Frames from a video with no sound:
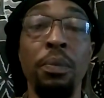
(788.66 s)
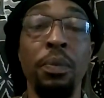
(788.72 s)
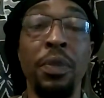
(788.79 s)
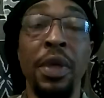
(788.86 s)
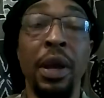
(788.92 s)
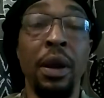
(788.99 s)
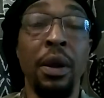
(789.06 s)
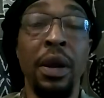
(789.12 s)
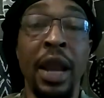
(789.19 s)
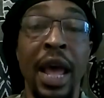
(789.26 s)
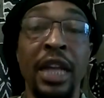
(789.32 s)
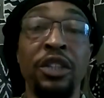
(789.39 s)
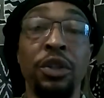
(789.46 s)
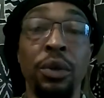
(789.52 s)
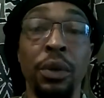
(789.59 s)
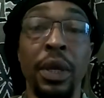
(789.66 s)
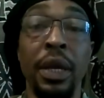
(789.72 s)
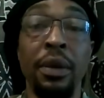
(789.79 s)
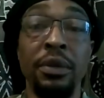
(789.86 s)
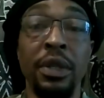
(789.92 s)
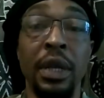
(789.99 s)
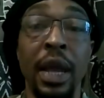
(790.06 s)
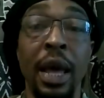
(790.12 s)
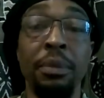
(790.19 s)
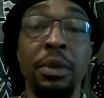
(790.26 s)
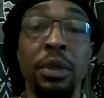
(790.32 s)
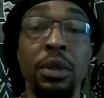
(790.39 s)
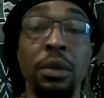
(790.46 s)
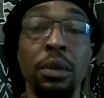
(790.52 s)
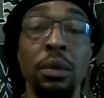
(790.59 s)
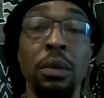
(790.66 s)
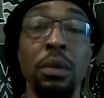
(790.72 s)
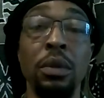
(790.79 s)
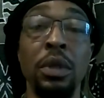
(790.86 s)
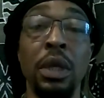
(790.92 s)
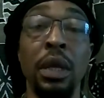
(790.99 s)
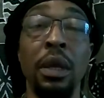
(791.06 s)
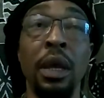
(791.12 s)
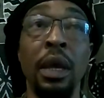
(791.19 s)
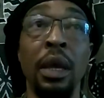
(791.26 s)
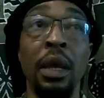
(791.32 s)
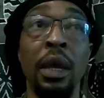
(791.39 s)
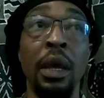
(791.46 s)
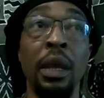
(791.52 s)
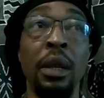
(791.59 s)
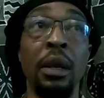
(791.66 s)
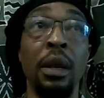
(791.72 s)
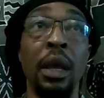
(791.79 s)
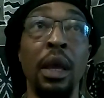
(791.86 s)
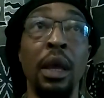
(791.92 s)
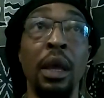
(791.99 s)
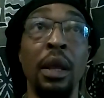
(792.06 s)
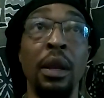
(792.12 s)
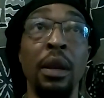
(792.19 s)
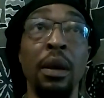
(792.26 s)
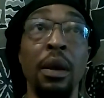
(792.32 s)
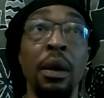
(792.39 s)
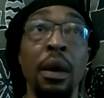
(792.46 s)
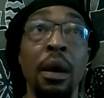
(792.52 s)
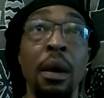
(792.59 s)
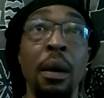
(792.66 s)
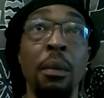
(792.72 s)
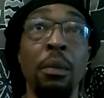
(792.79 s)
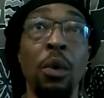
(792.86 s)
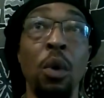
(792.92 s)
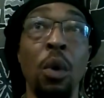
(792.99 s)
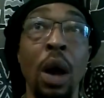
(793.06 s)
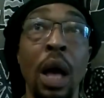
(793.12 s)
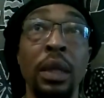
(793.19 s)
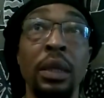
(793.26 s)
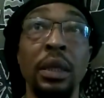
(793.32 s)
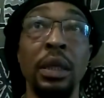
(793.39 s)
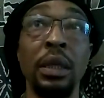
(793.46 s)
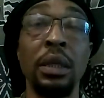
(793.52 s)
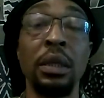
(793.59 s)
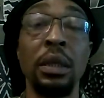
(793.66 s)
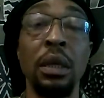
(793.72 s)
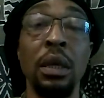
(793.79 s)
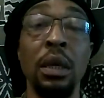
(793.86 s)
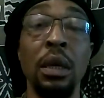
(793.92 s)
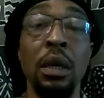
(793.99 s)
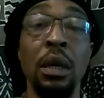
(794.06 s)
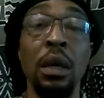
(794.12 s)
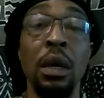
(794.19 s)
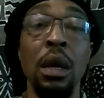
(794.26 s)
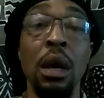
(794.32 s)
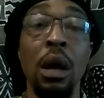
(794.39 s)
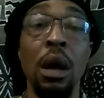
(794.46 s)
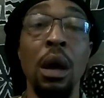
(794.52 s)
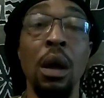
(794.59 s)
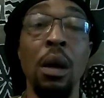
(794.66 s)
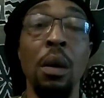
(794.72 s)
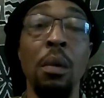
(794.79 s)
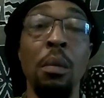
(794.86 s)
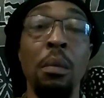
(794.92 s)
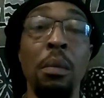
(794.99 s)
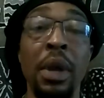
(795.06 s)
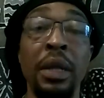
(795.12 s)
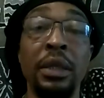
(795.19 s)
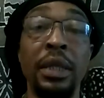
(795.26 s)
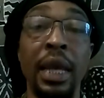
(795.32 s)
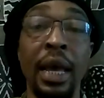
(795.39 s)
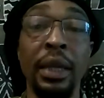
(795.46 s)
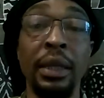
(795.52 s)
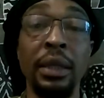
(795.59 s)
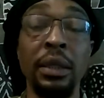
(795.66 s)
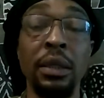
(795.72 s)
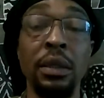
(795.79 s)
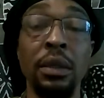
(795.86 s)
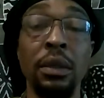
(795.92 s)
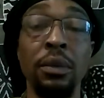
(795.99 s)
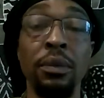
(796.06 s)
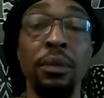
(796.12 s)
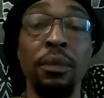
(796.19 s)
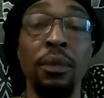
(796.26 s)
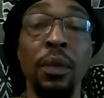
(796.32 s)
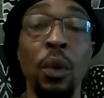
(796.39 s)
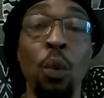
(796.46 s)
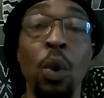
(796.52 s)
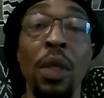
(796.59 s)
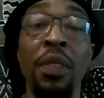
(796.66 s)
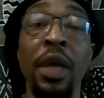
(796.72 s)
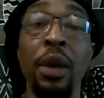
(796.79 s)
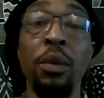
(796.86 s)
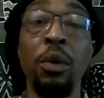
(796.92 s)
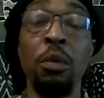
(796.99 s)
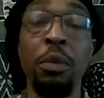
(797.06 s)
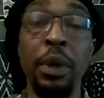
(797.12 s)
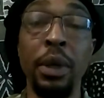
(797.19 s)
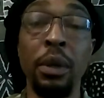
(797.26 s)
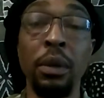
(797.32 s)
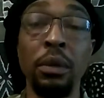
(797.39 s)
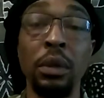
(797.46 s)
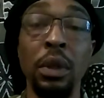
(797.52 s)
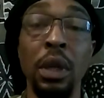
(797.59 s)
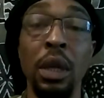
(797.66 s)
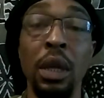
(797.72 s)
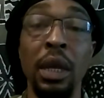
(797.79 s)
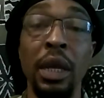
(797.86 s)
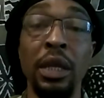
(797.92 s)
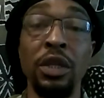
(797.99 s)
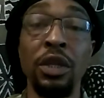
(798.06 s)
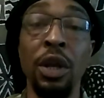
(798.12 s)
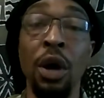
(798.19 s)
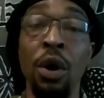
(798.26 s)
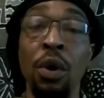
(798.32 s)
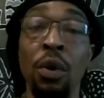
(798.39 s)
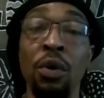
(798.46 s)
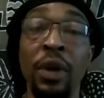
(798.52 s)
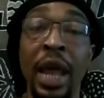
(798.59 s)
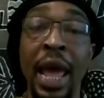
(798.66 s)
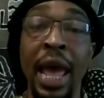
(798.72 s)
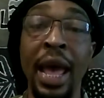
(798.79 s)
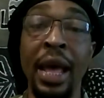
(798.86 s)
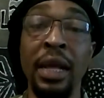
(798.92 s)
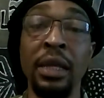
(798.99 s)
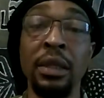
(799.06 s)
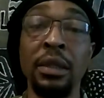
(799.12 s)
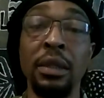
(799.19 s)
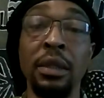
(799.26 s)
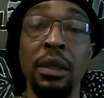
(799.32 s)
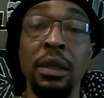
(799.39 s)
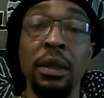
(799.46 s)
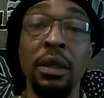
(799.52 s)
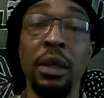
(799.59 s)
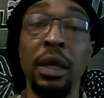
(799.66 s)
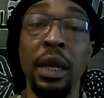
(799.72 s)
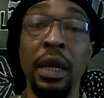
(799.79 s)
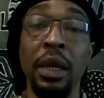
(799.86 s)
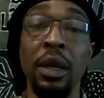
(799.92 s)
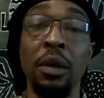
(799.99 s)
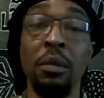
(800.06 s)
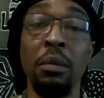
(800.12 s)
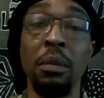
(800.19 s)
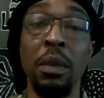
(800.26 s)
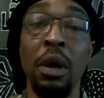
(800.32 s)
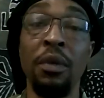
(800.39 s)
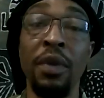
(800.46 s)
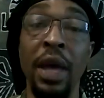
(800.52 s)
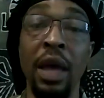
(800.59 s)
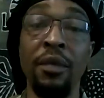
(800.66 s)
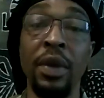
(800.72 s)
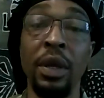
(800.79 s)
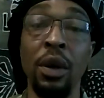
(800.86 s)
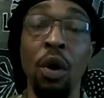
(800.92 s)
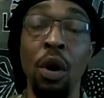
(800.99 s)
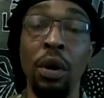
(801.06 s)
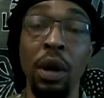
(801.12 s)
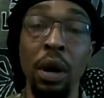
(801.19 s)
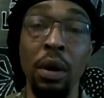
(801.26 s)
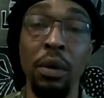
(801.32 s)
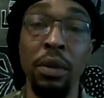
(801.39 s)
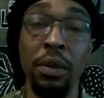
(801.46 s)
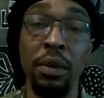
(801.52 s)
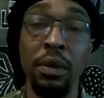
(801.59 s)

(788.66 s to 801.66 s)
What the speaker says: their natural gifts and aptitudes and qualities and talents, what they will build is known as the kingdom of heaven on earth.